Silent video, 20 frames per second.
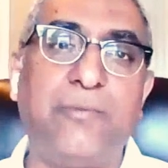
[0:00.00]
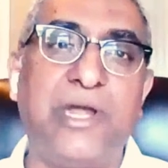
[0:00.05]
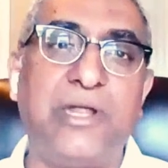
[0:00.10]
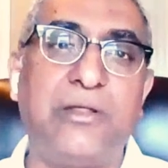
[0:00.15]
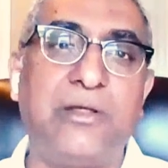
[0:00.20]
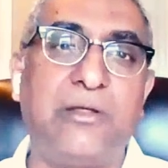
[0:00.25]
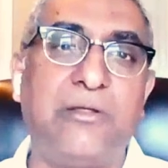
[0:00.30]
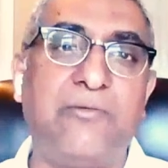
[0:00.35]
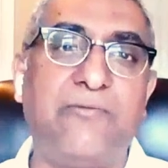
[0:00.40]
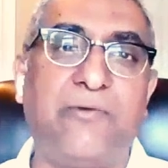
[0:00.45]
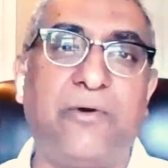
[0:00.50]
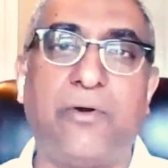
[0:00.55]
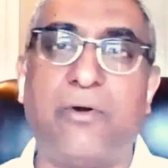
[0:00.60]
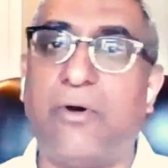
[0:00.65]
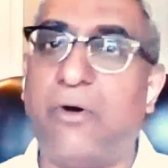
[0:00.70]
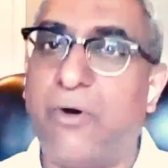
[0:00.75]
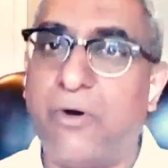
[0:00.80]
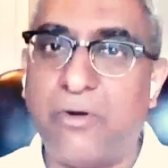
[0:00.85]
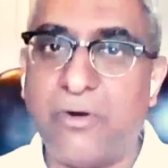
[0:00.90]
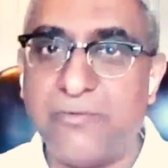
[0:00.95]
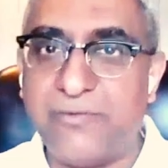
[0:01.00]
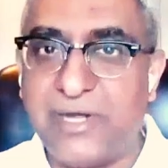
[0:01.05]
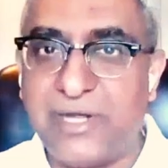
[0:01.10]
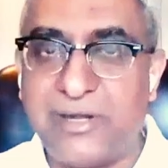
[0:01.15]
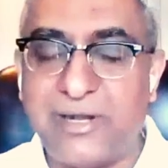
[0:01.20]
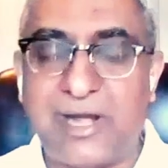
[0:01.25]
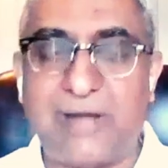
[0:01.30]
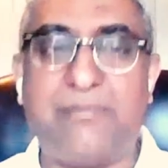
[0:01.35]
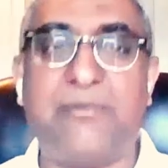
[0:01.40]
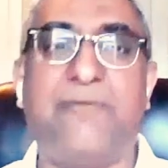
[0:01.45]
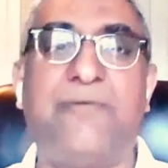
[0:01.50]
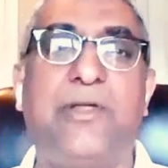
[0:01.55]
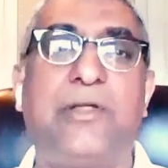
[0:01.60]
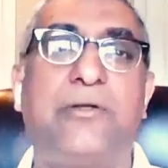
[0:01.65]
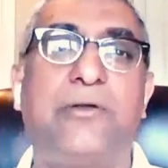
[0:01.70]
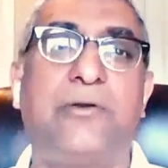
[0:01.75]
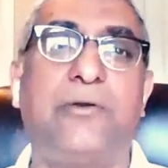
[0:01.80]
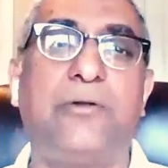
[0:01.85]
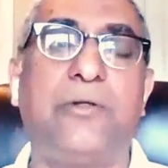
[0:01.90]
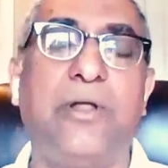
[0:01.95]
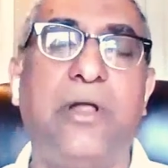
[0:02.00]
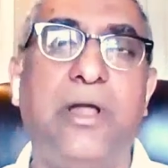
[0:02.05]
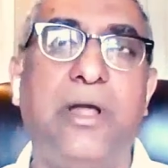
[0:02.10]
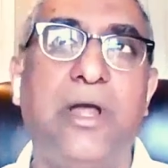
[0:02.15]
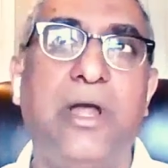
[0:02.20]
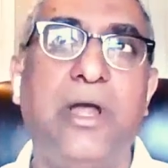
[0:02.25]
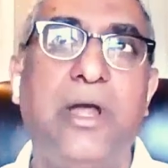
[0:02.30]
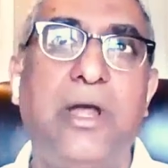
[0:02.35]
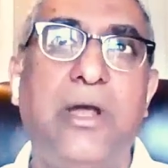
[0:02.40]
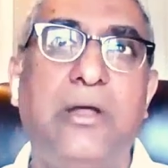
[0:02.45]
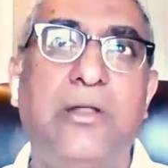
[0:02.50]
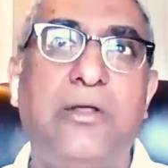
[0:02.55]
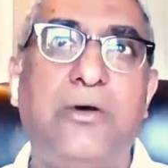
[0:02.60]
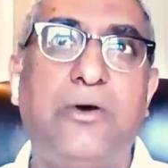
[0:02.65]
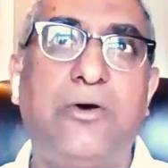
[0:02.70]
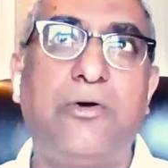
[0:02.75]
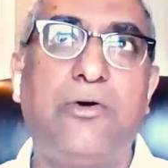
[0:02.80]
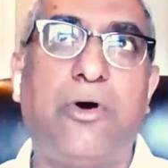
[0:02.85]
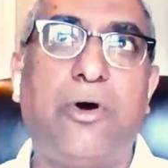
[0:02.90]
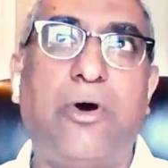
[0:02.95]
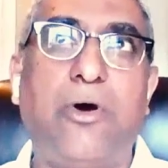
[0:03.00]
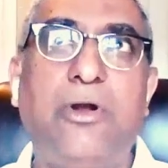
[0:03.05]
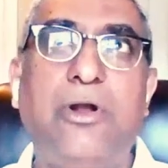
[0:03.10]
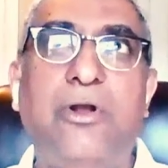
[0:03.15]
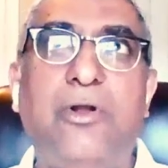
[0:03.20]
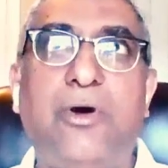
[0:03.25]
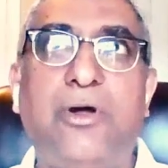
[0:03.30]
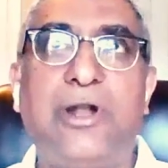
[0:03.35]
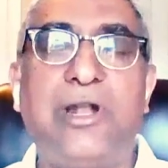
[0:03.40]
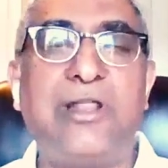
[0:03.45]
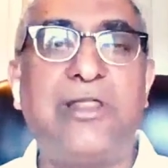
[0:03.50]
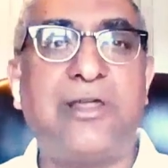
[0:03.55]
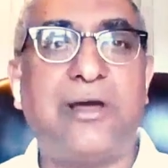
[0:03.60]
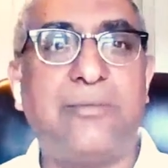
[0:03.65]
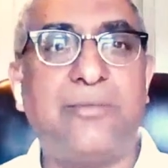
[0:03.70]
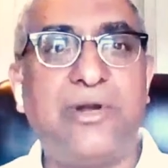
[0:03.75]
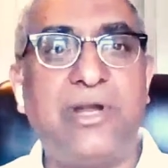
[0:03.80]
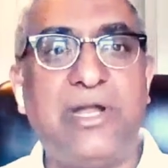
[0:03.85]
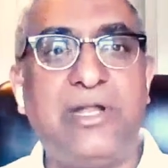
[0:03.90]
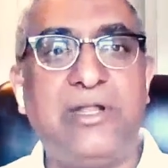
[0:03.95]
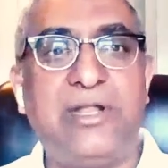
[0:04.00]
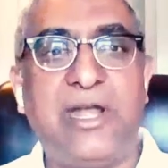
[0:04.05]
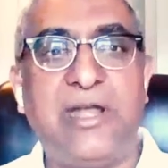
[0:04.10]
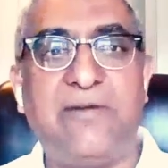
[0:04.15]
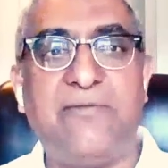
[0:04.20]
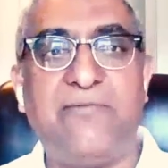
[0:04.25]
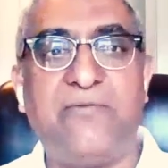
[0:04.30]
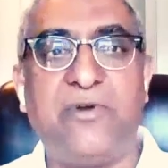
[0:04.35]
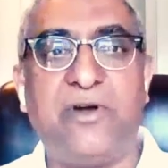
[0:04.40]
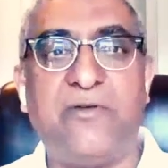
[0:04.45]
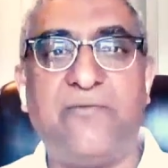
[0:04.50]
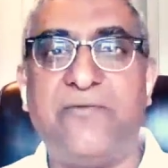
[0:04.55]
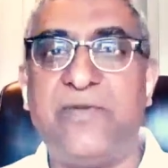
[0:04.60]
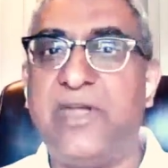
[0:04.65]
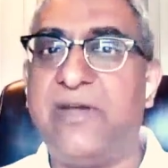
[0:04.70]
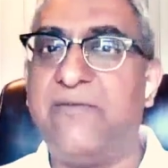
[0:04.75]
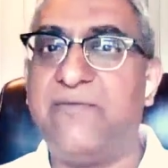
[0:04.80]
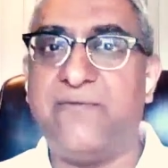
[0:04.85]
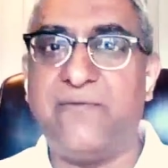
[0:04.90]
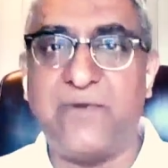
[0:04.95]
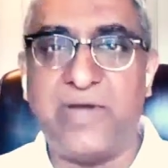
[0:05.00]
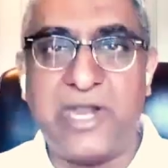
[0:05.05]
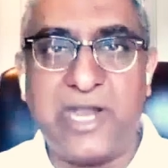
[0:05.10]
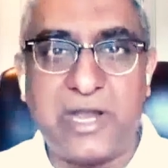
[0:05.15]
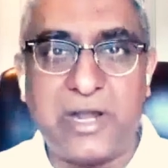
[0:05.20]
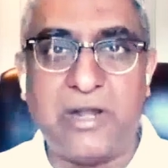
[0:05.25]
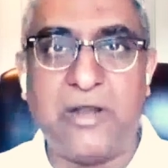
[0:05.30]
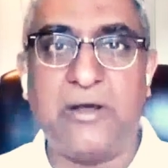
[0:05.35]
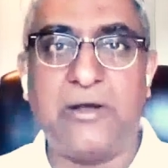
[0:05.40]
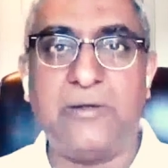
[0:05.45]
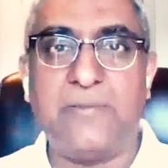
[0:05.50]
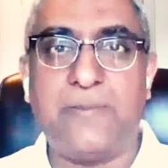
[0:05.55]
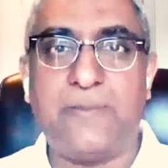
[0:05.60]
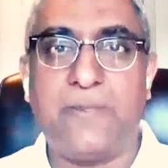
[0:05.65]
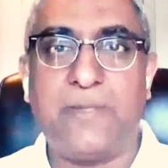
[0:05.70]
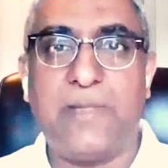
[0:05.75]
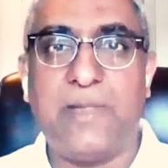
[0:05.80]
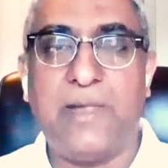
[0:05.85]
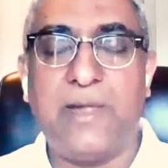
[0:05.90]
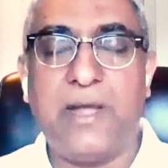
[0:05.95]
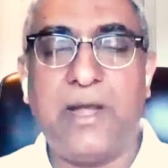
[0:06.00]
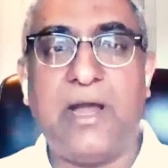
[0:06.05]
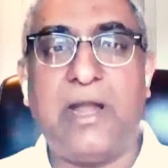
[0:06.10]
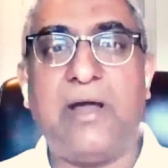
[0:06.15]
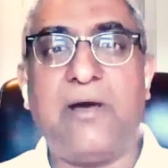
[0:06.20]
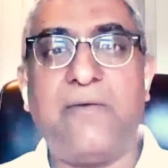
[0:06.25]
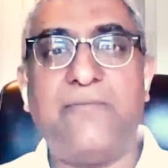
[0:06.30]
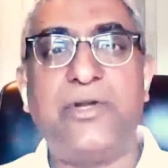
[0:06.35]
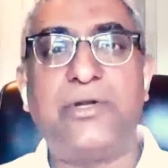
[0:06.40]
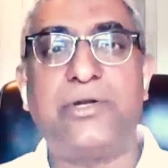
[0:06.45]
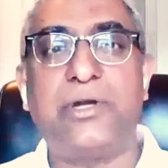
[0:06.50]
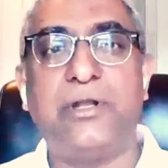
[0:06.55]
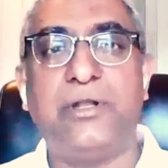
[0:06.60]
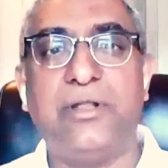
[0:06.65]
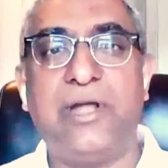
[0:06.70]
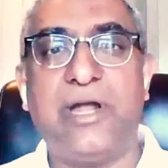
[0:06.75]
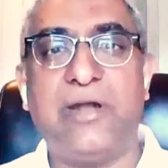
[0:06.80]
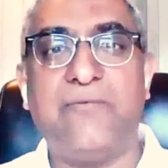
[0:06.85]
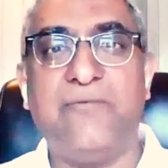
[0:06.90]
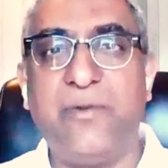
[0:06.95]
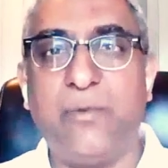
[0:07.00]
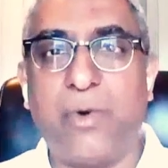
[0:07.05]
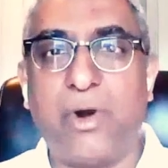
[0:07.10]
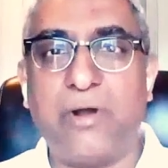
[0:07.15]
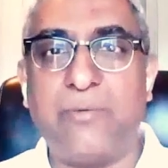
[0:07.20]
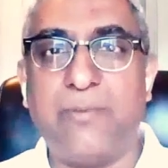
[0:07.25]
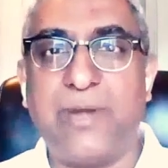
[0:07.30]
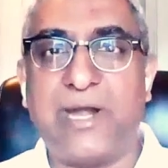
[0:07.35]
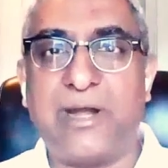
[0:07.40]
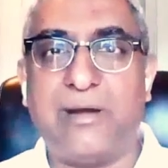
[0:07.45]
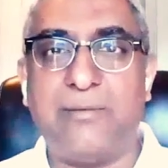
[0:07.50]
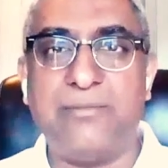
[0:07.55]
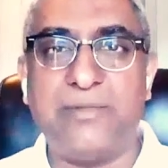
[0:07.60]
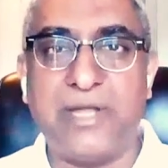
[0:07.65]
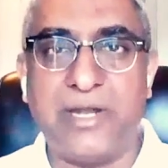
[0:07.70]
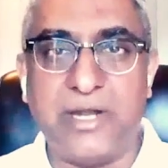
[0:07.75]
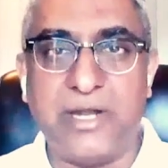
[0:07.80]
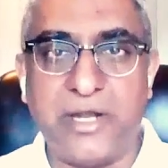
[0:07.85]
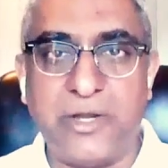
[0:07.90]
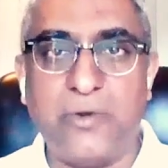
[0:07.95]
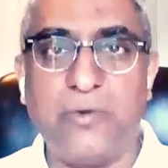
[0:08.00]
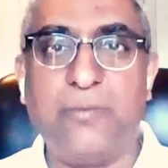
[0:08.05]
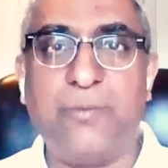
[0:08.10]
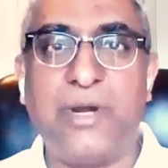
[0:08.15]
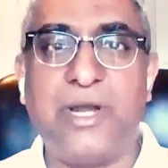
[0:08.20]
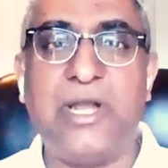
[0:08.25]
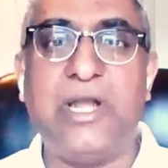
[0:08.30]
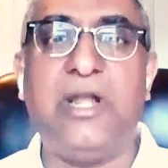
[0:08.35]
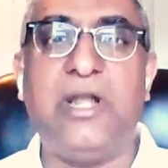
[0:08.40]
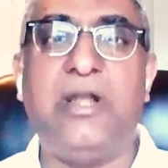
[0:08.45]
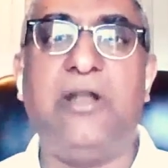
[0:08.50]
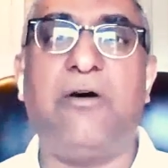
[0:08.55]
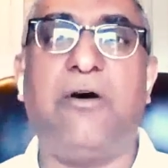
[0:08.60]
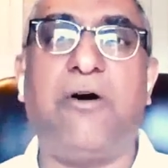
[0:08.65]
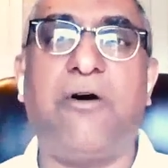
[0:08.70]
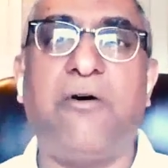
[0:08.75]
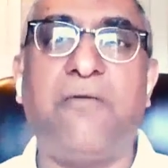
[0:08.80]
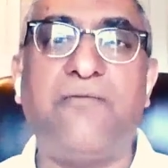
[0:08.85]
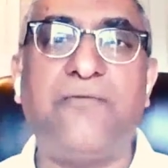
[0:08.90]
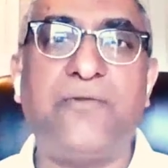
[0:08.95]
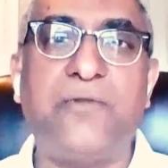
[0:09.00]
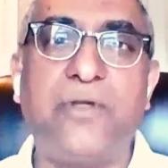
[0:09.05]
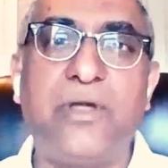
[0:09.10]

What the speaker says: basis for all of these types of escrows. So, all in all, in summary, Dave, we are very clear in our vision that we want to become the new breed of